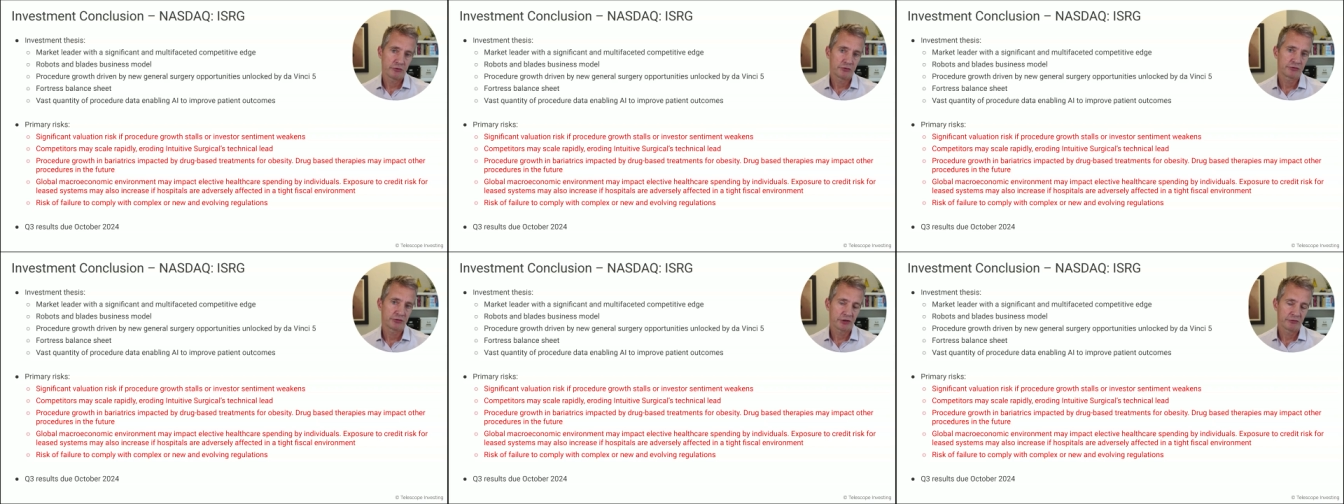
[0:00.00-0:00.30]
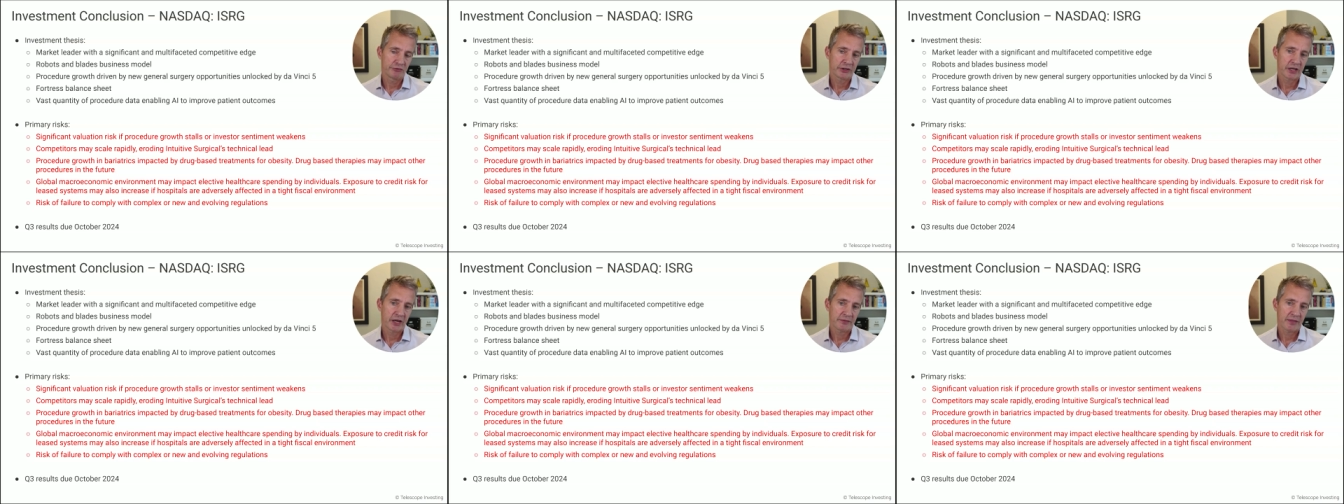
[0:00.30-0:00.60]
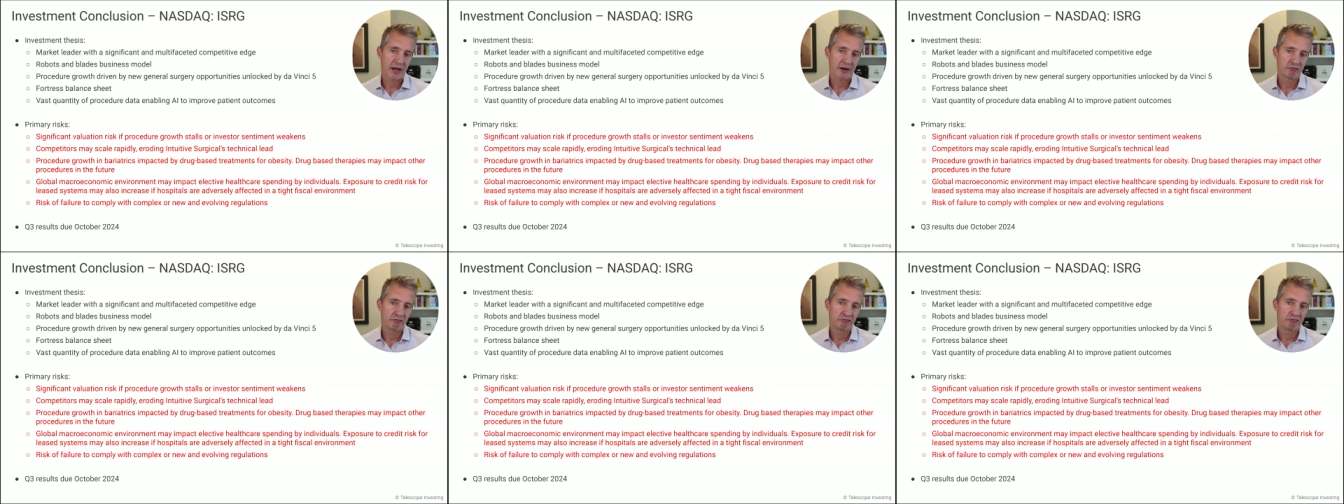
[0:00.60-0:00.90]
Don't forget
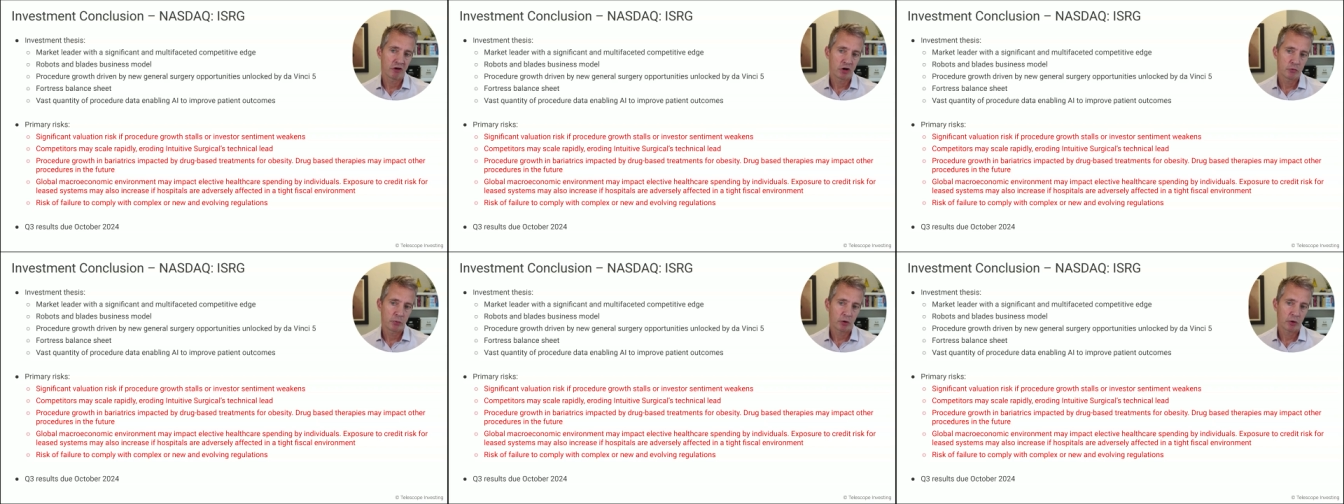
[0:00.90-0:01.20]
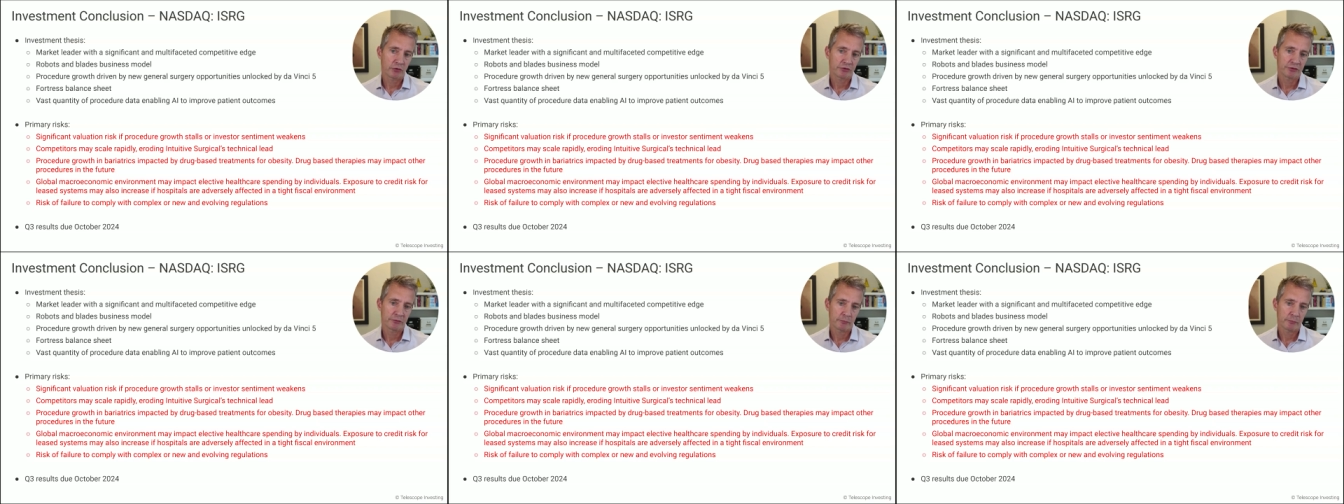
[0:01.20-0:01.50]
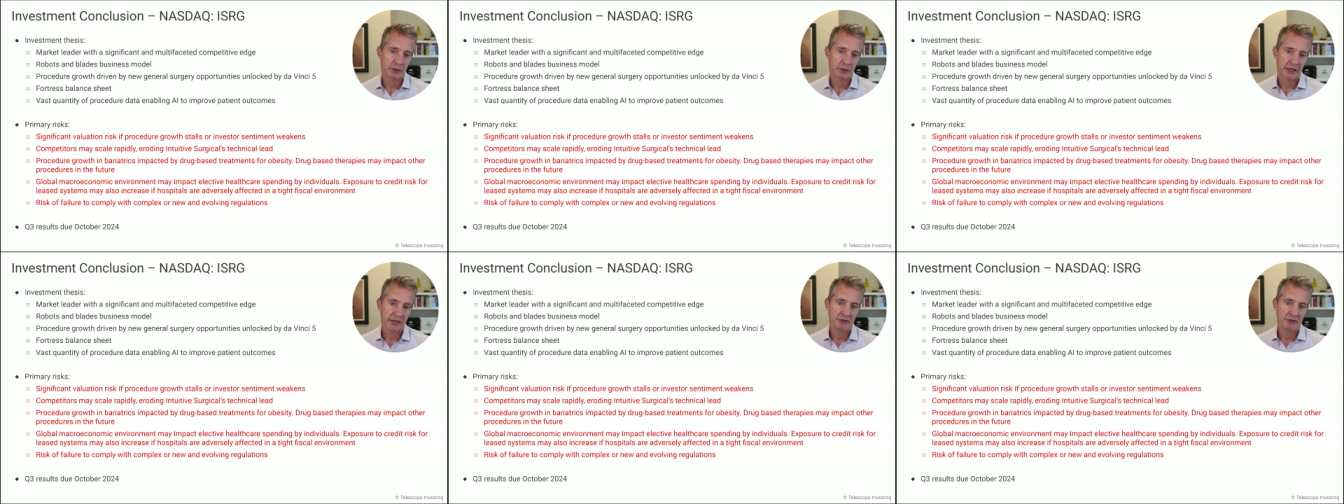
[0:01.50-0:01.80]
that robots and
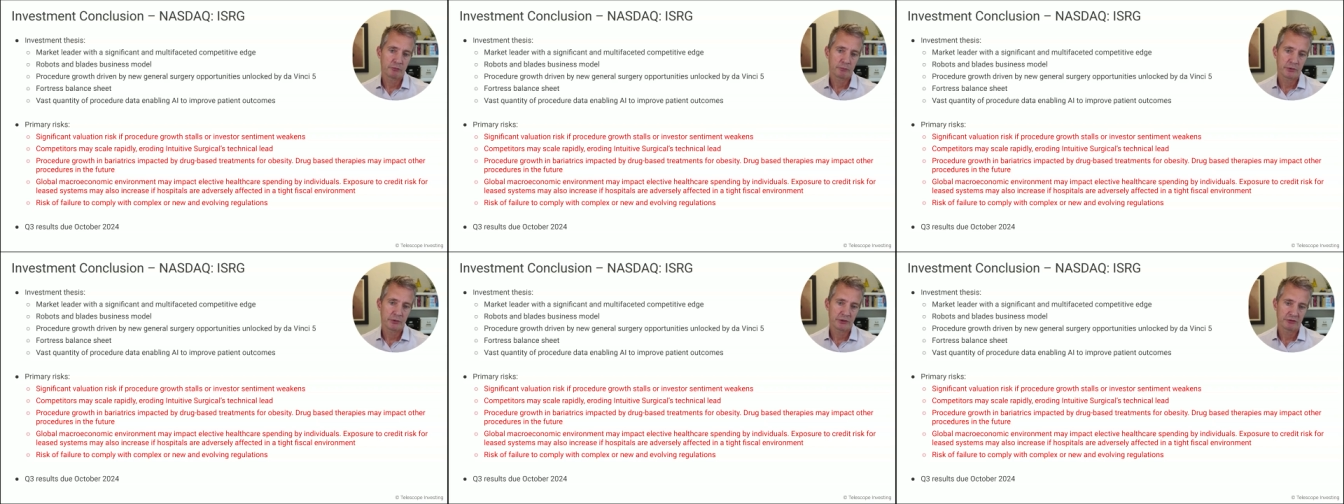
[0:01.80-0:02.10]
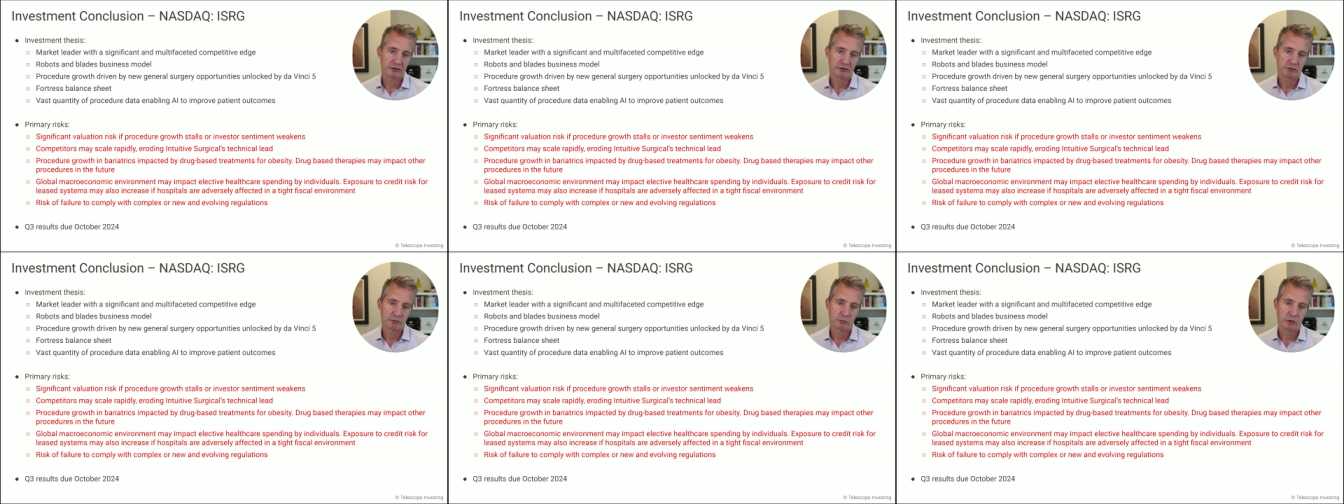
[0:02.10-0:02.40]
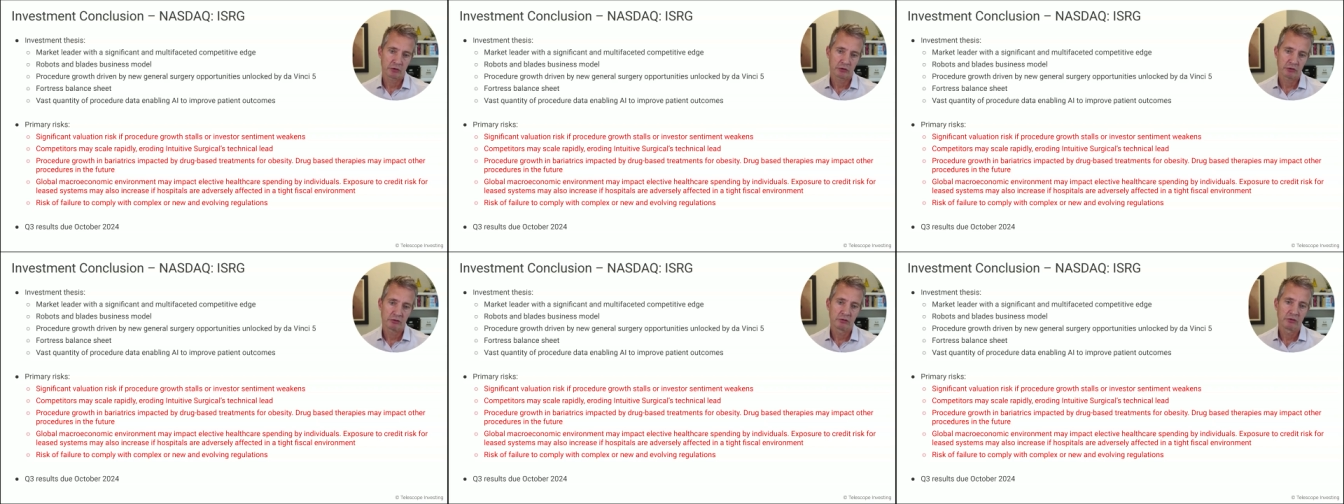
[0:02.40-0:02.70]
blades business
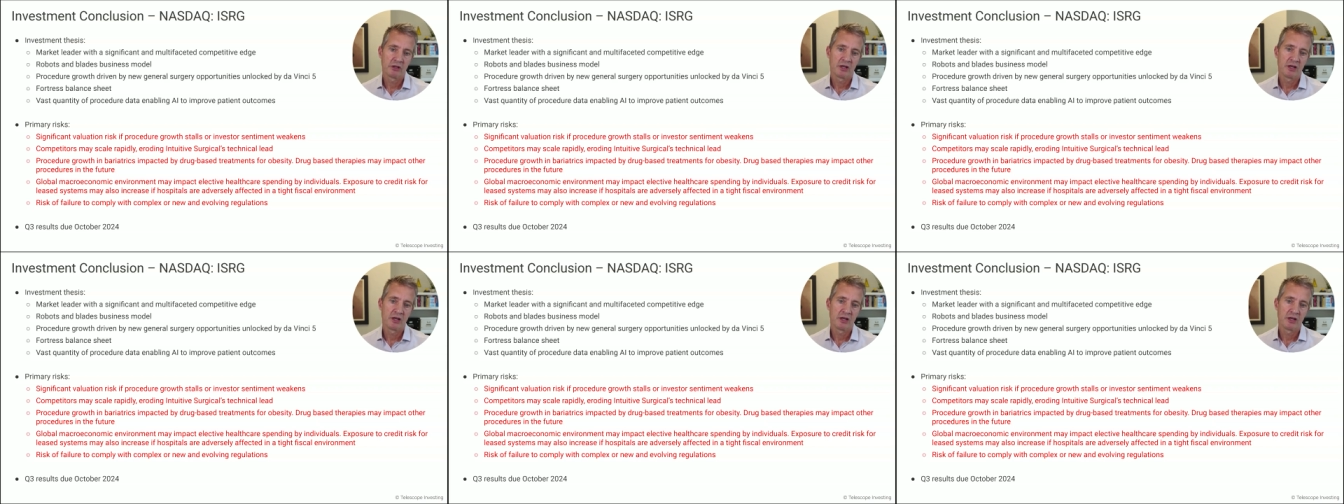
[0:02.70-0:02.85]
model.